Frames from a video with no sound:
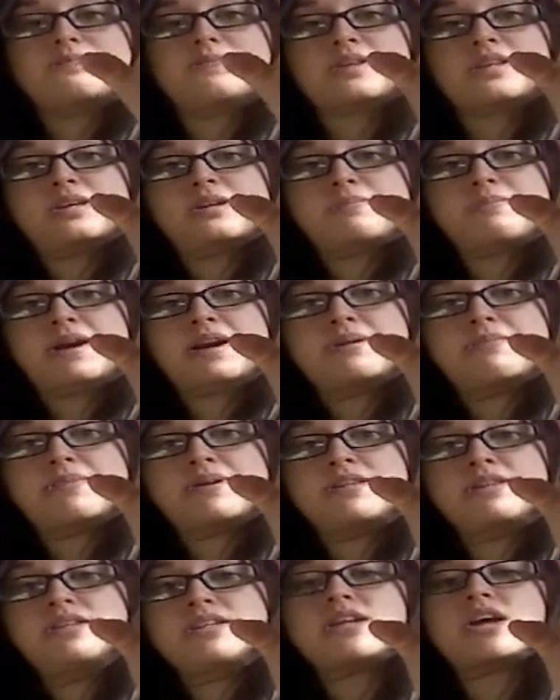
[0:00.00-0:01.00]

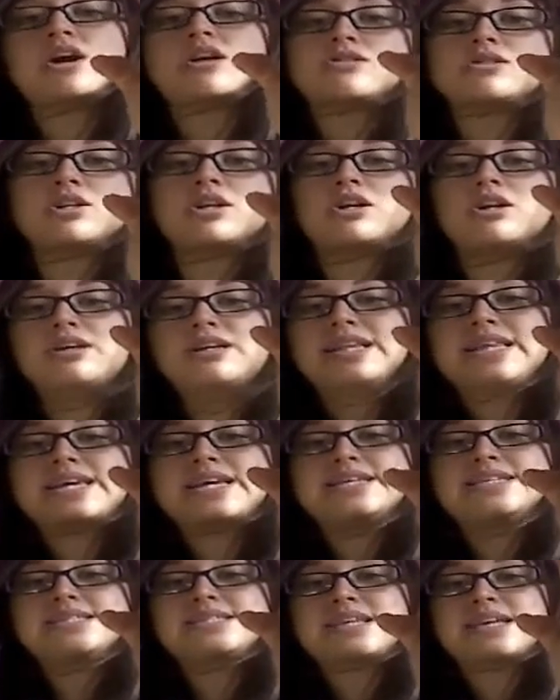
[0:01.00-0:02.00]
The back bending, also
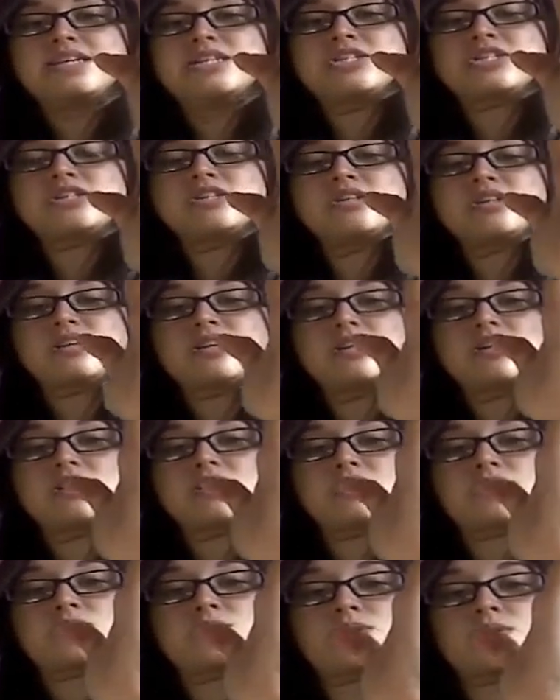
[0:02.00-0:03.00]
called
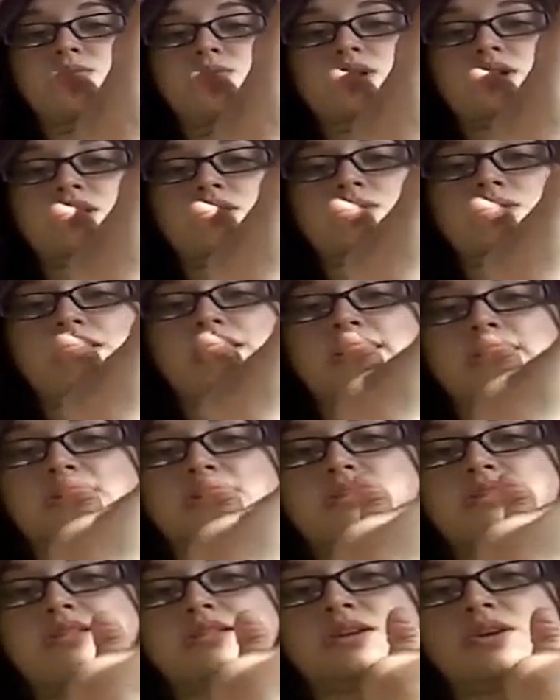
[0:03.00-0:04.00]
extension, when we
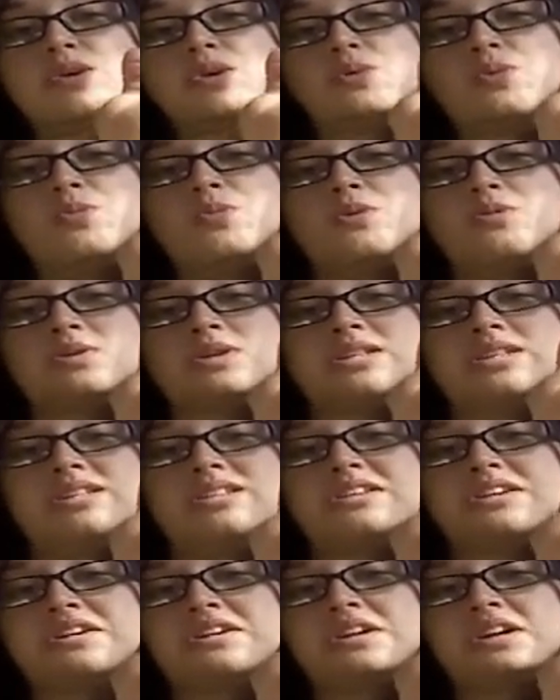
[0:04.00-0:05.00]
go like this,
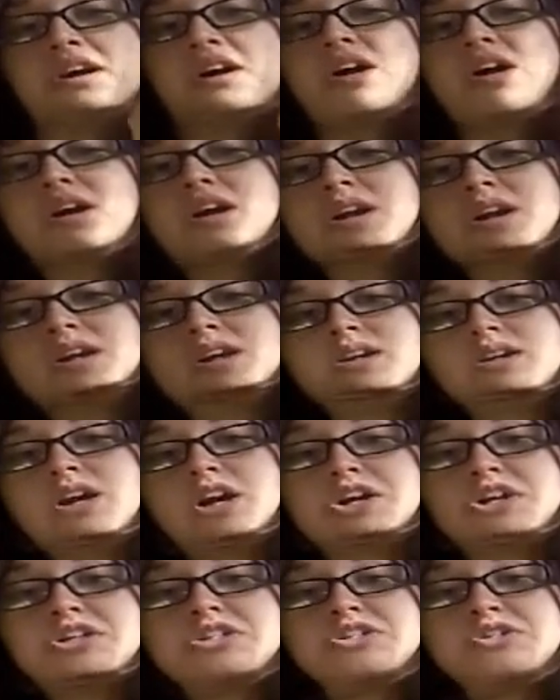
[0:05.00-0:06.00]
when we did an
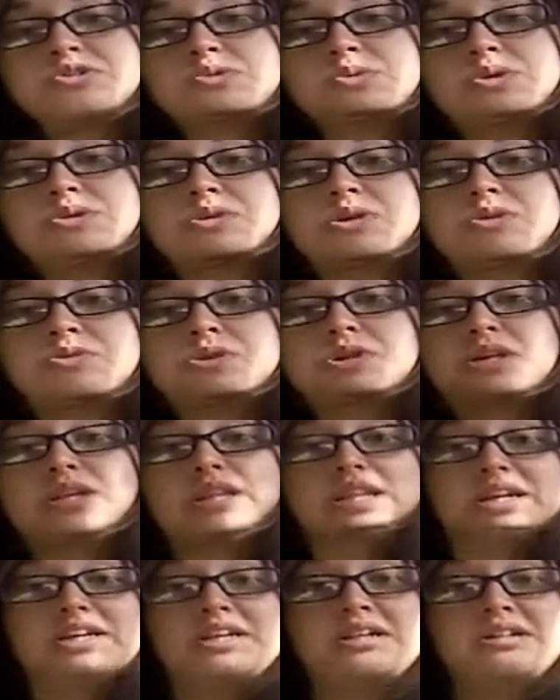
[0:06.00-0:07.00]
arch
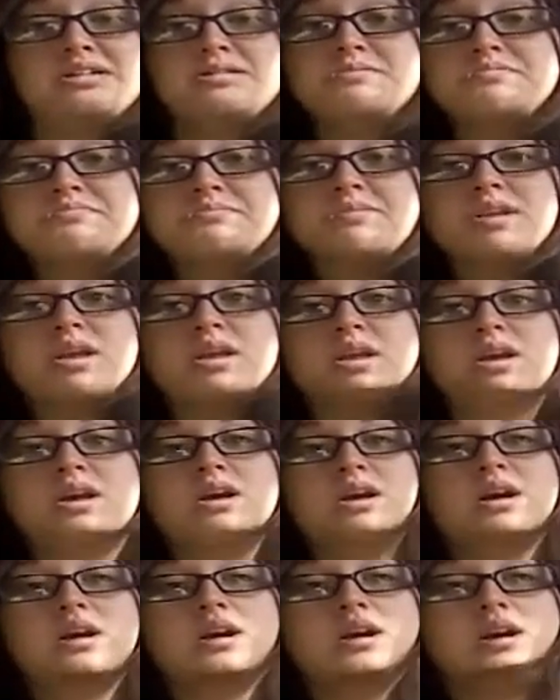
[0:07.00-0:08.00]
when we were little,
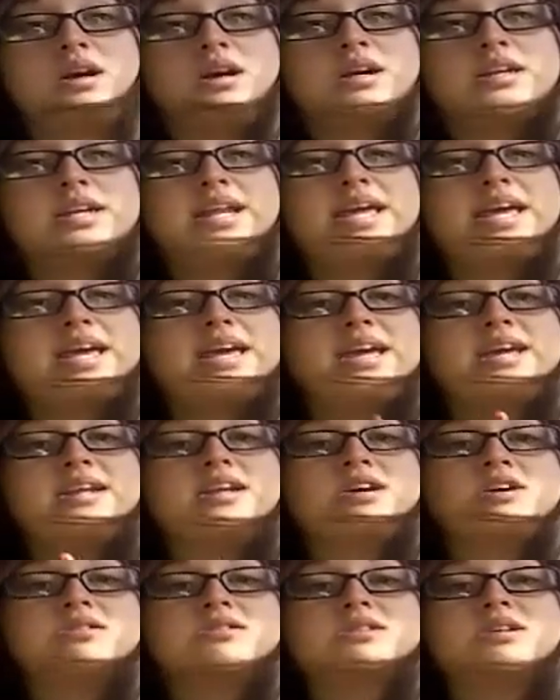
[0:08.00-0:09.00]

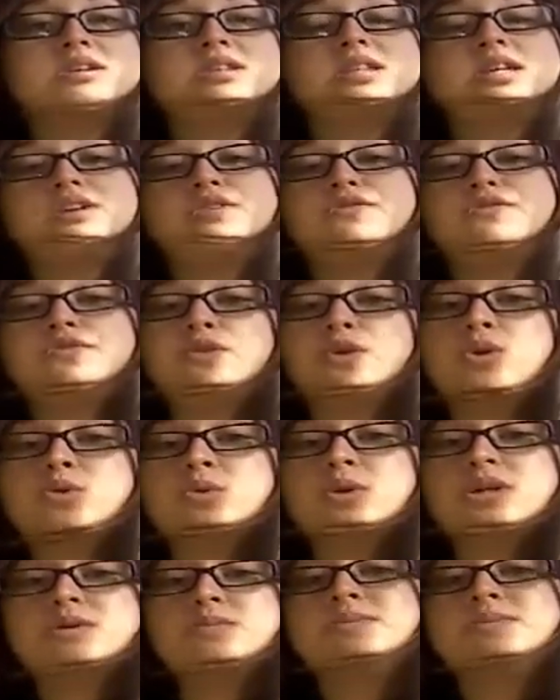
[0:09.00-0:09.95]
and also the